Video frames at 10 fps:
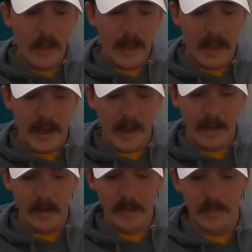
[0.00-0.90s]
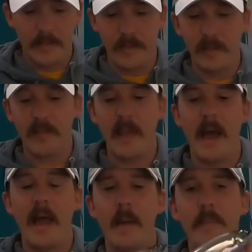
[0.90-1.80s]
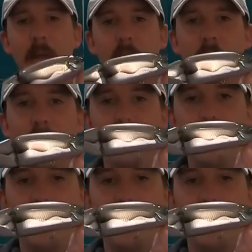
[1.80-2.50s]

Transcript: And this guy I picked up,